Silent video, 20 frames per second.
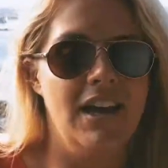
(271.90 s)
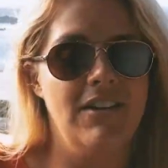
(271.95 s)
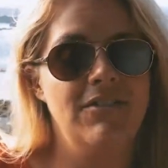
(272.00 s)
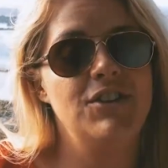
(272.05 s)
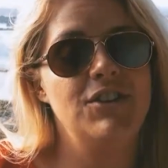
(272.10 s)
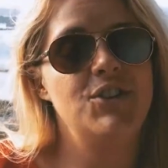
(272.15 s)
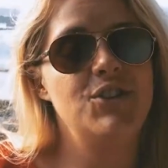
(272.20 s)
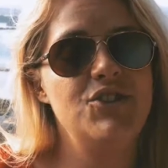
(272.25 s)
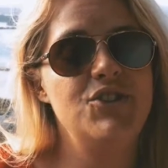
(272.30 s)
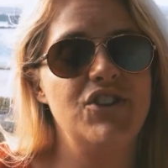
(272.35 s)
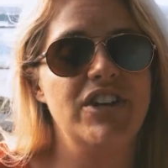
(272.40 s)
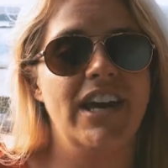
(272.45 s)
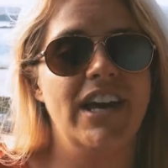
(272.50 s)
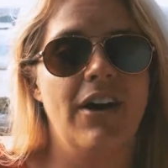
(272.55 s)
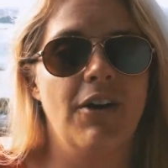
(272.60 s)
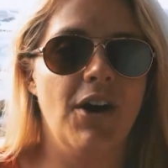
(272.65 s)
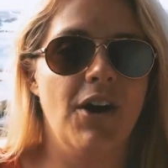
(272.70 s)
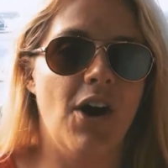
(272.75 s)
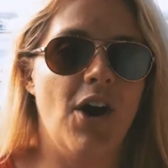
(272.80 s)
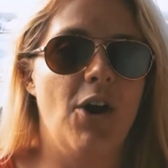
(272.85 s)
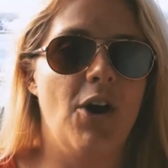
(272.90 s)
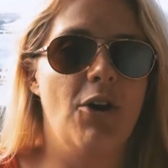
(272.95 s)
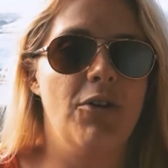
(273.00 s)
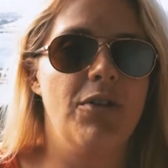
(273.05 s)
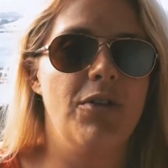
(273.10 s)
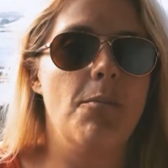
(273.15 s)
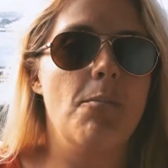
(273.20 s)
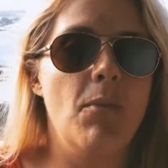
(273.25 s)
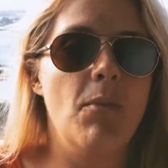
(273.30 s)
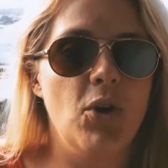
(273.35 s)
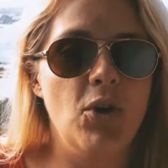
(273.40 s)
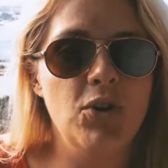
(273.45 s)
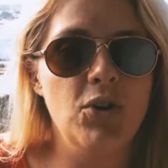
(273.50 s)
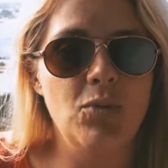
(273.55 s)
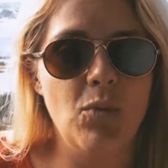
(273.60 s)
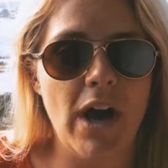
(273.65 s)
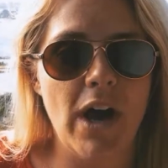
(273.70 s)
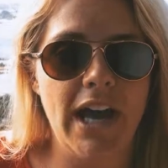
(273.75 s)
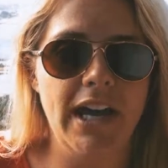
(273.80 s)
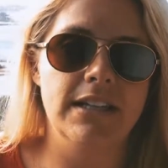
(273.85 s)
If you do drink alcohol, the mulled
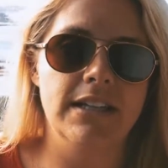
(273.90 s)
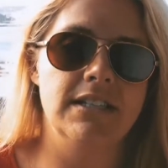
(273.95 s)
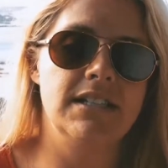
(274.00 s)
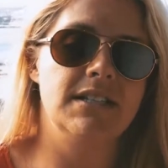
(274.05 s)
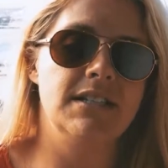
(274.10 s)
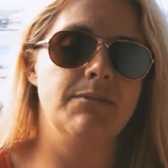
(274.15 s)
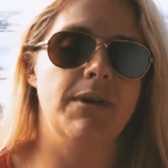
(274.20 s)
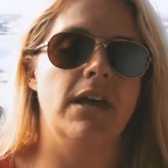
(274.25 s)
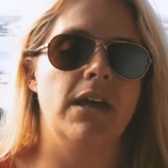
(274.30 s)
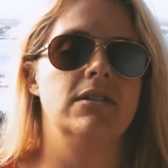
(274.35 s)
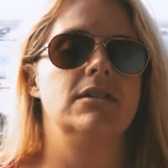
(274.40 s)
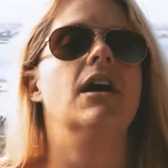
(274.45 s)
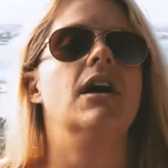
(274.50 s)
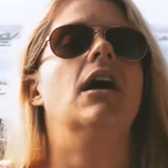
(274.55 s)
wine smells